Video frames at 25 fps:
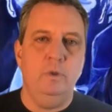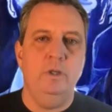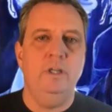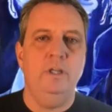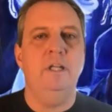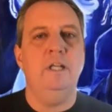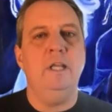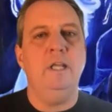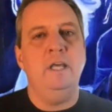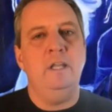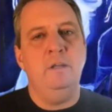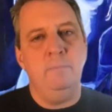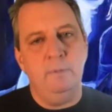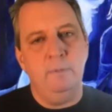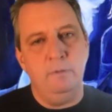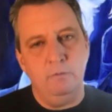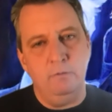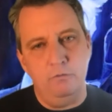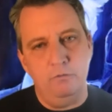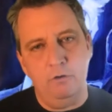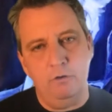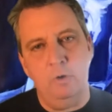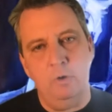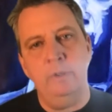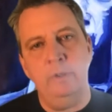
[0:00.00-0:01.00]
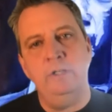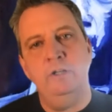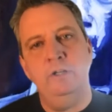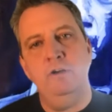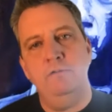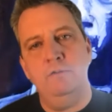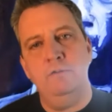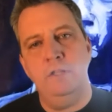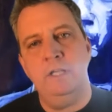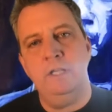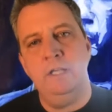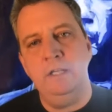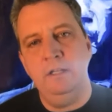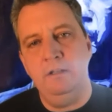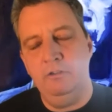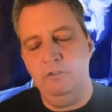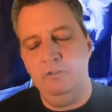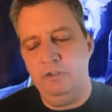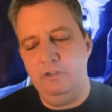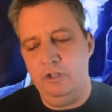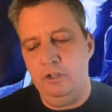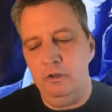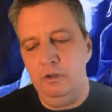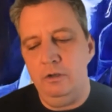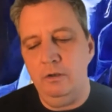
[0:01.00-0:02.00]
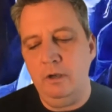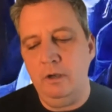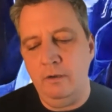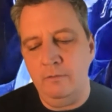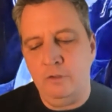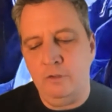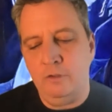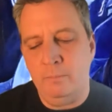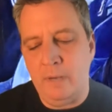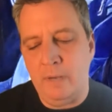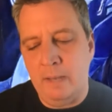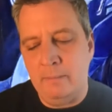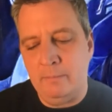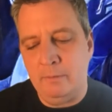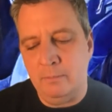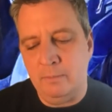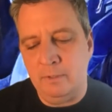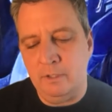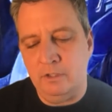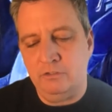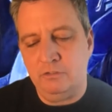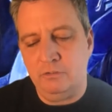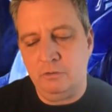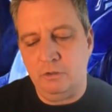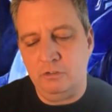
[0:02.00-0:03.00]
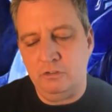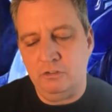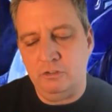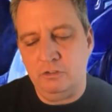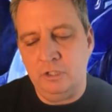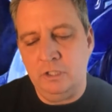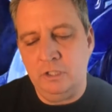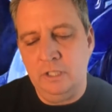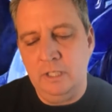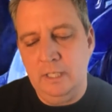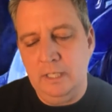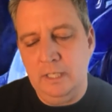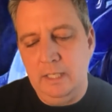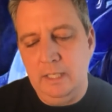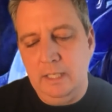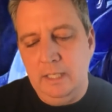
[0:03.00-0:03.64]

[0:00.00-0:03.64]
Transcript: what had kind of been growing over the eight years of the obama administration